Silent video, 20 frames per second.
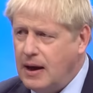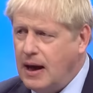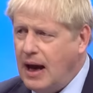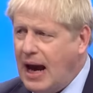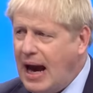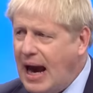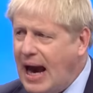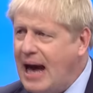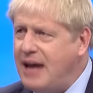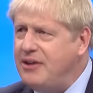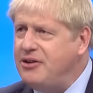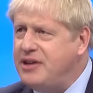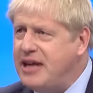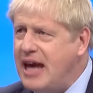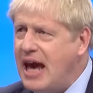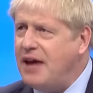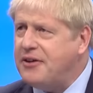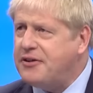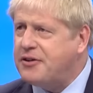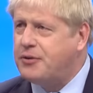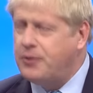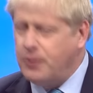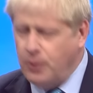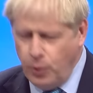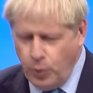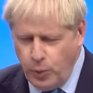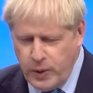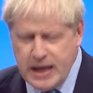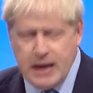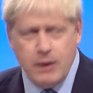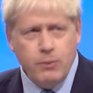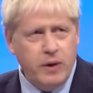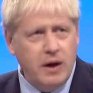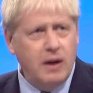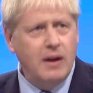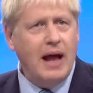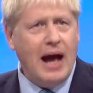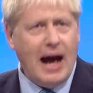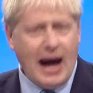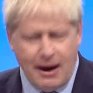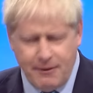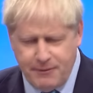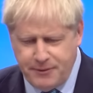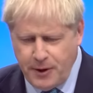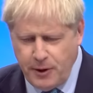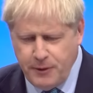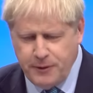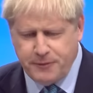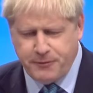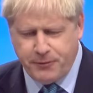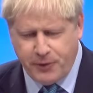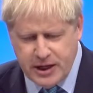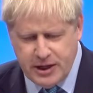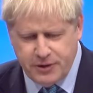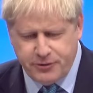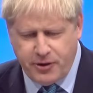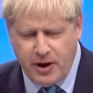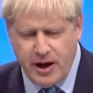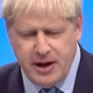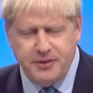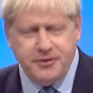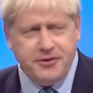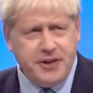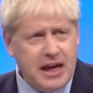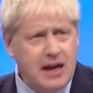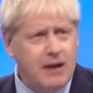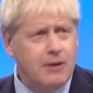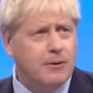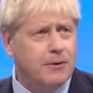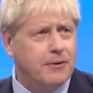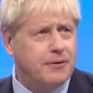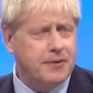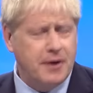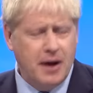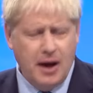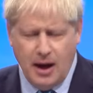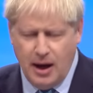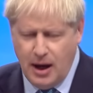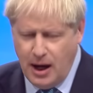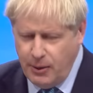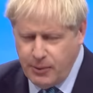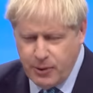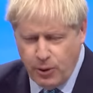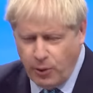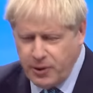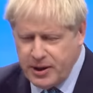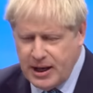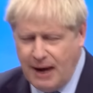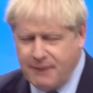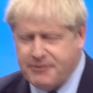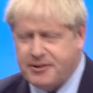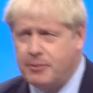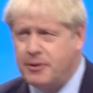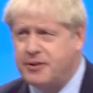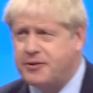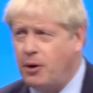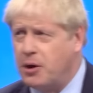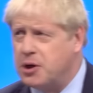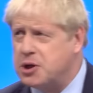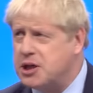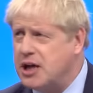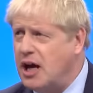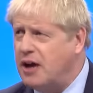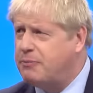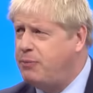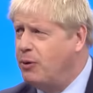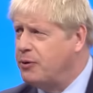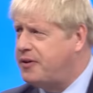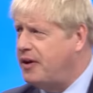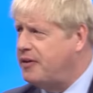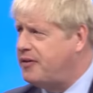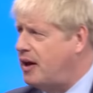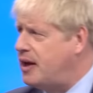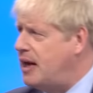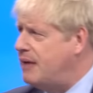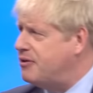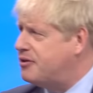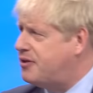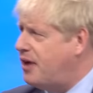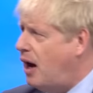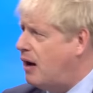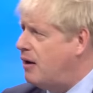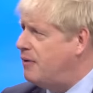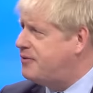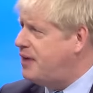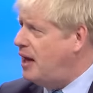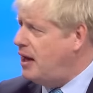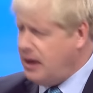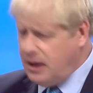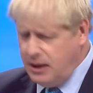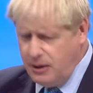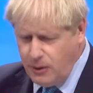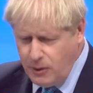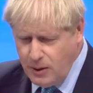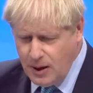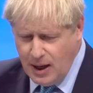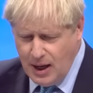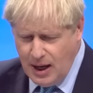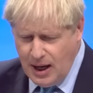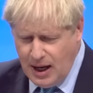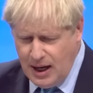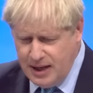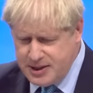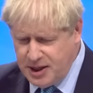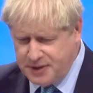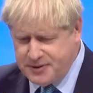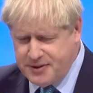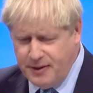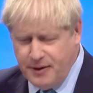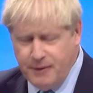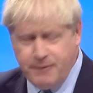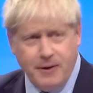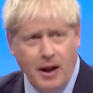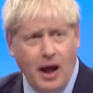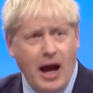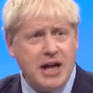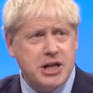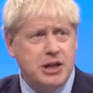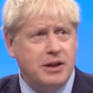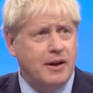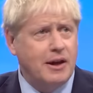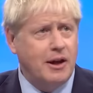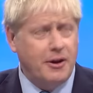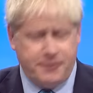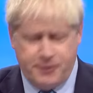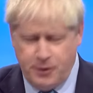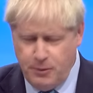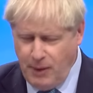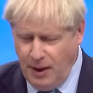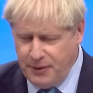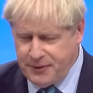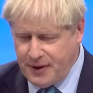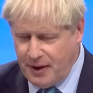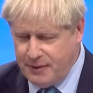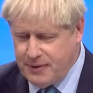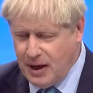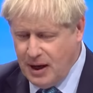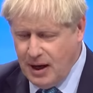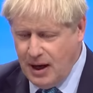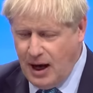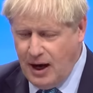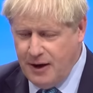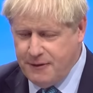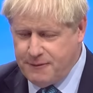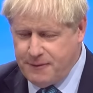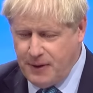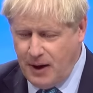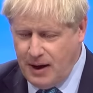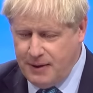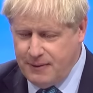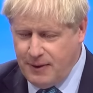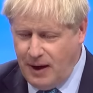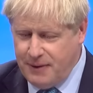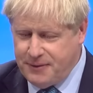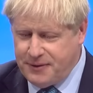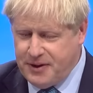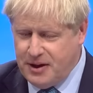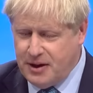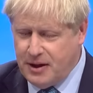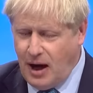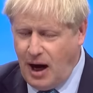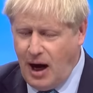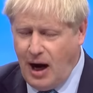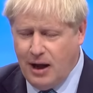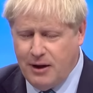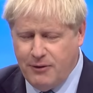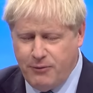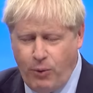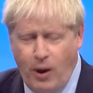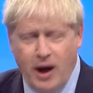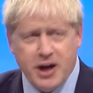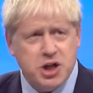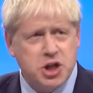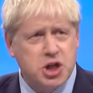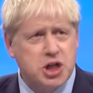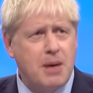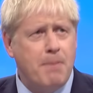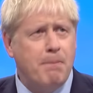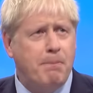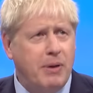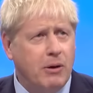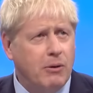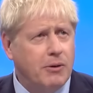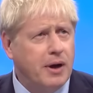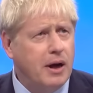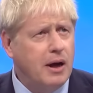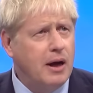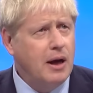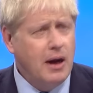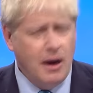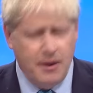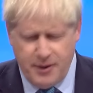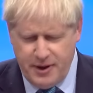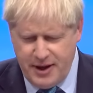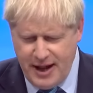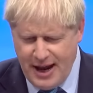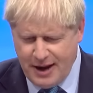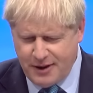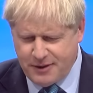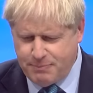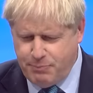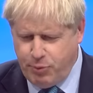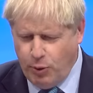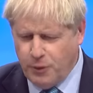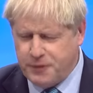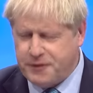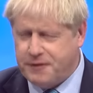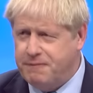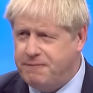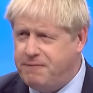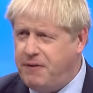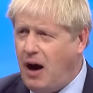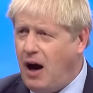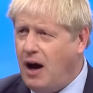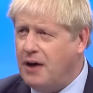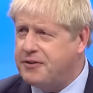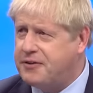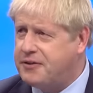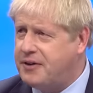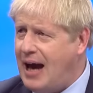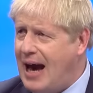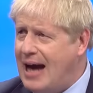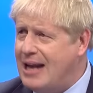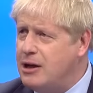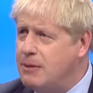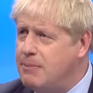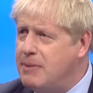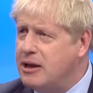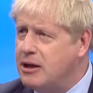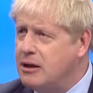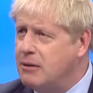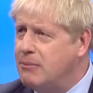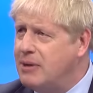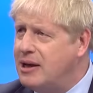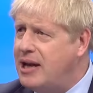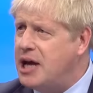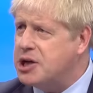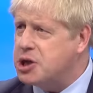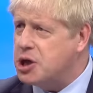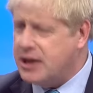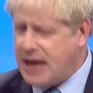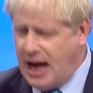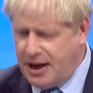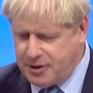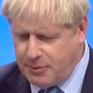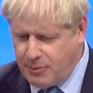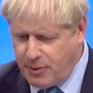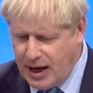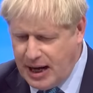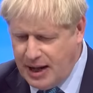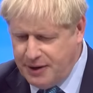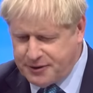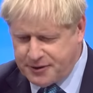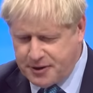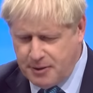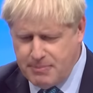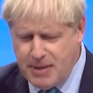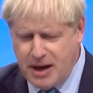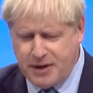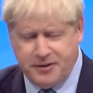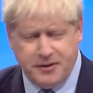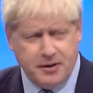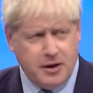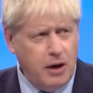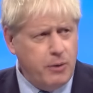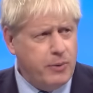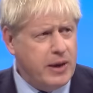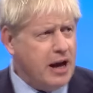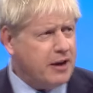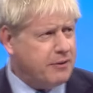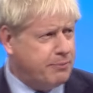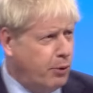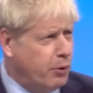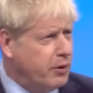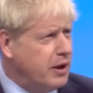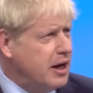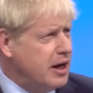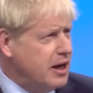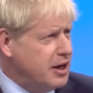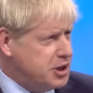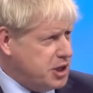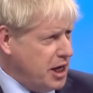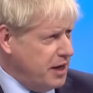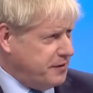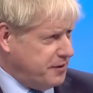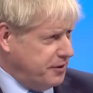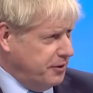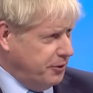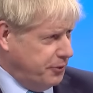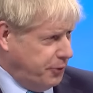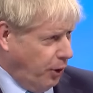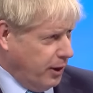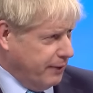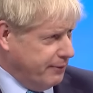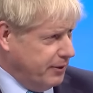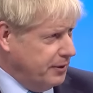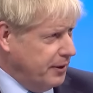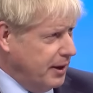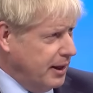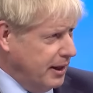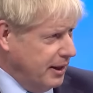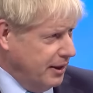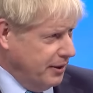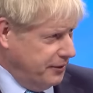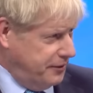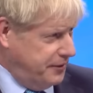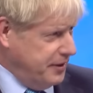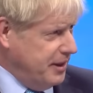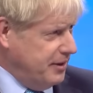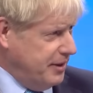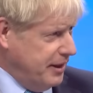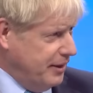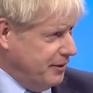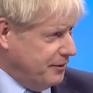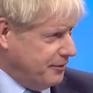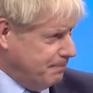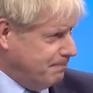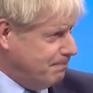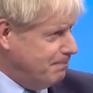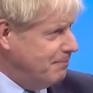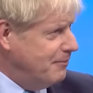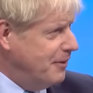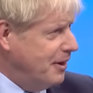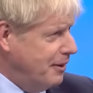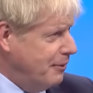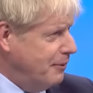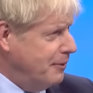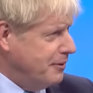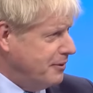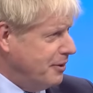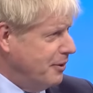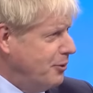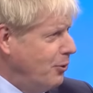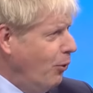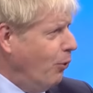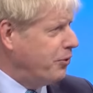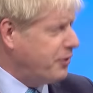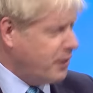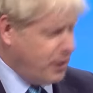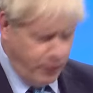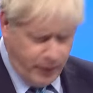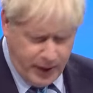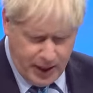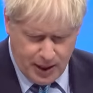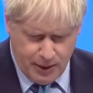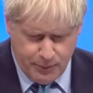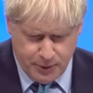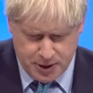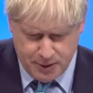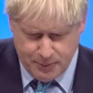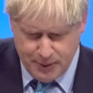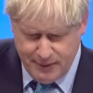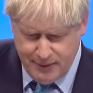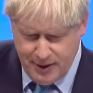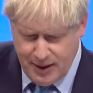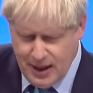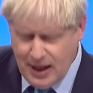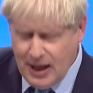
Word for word: And yes, we will have those free trade deals. Uh, we already have some astonishing exports, as I never tire of telling you. Uh, just in the actually in the last few months, I've, I've, I've seen an Isle of Wight shipbuilder that exports vast aluminium leisure catamarans to Mexico. We export Jason Donovan C Ds to North Korea, would you believe it?